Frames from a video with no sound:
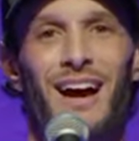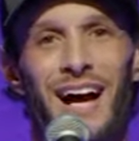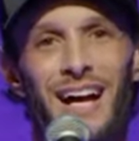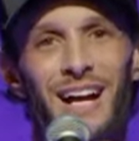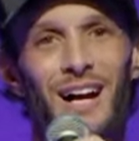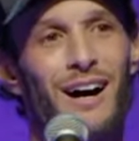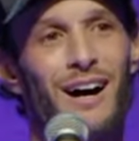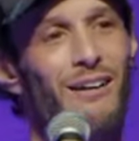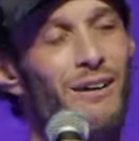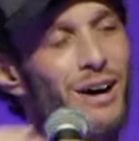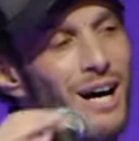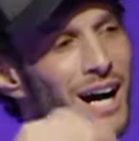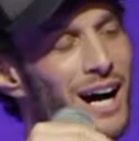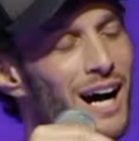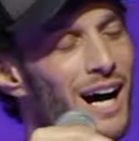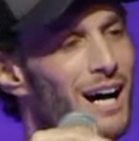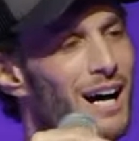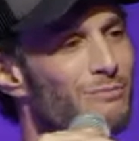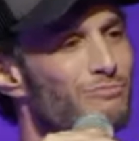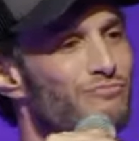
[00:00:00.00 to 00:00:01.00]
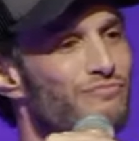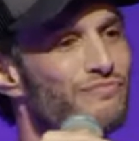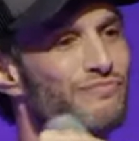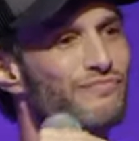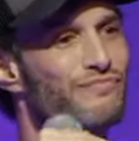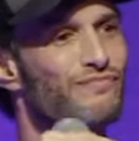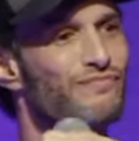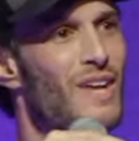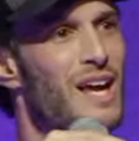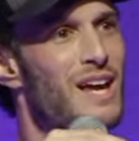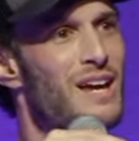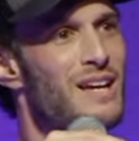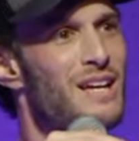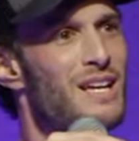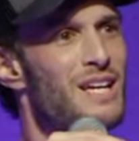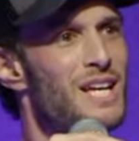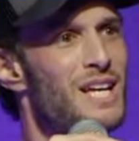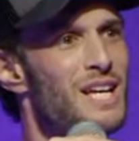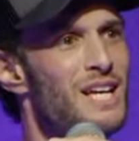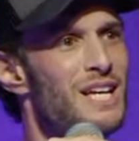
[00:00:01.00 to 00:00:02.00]
I go, um,
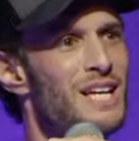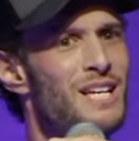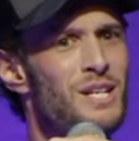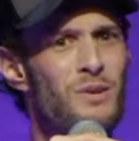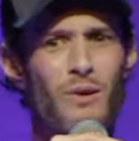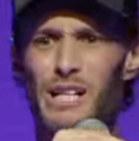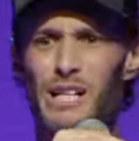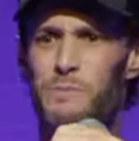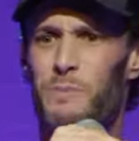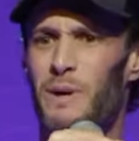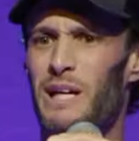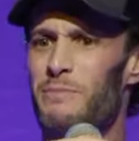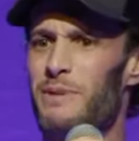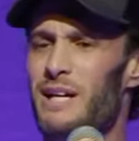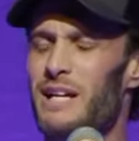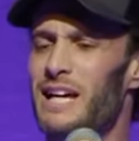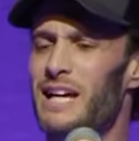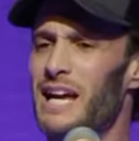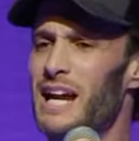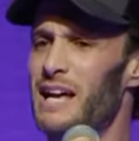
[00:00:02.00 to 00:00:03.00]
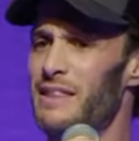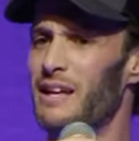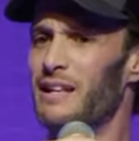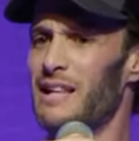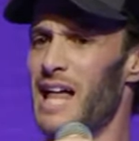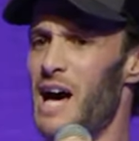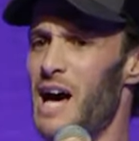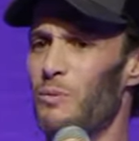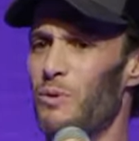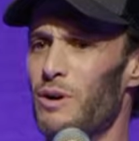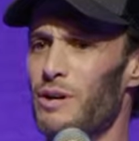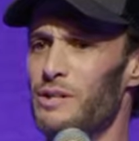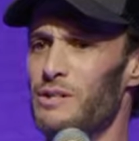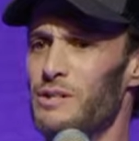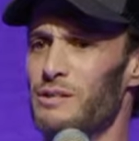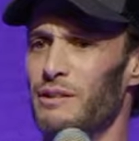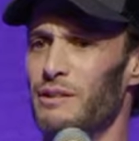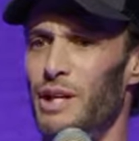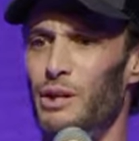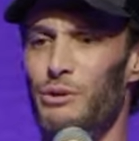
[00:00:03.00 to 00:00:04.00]
know, explain to me again how the cloud
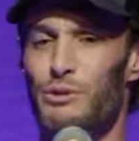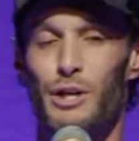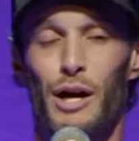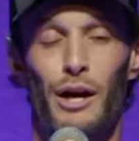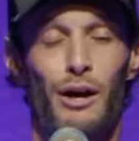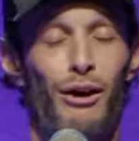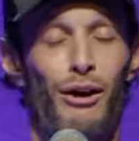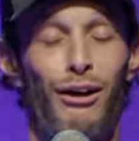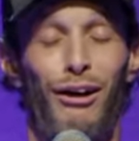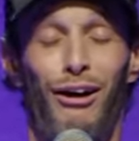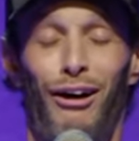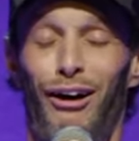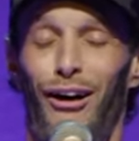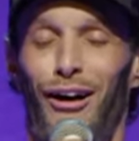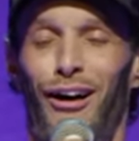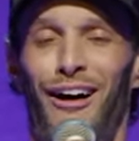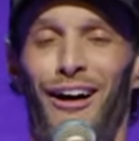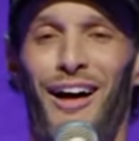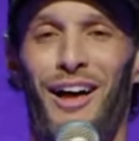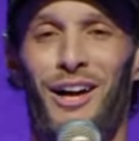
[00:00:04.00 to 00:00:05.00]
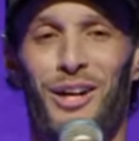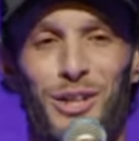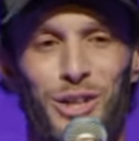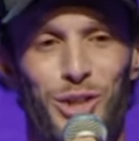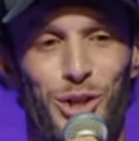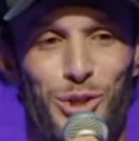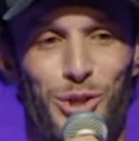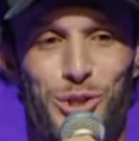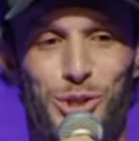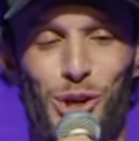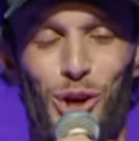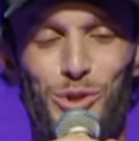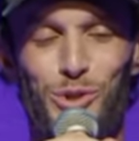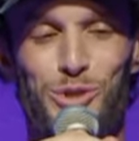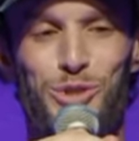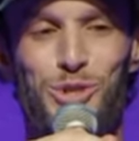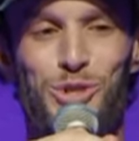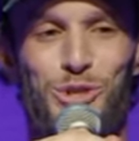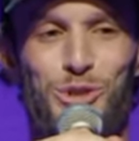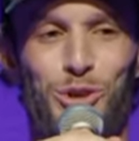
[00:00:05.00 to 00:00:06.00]
works? And he was like, oh, You're so
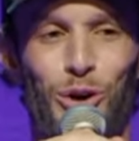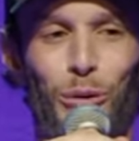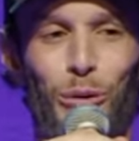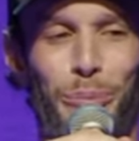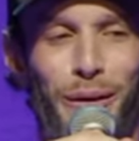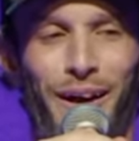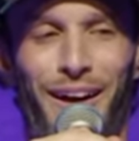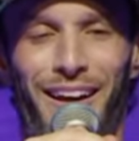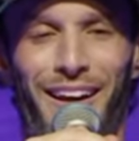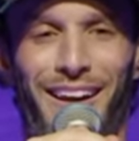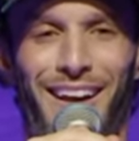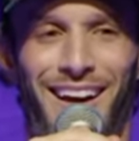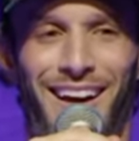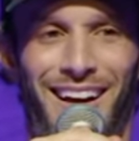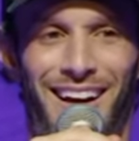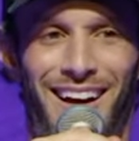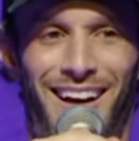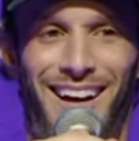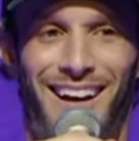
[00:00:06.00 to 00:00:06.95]
stupid.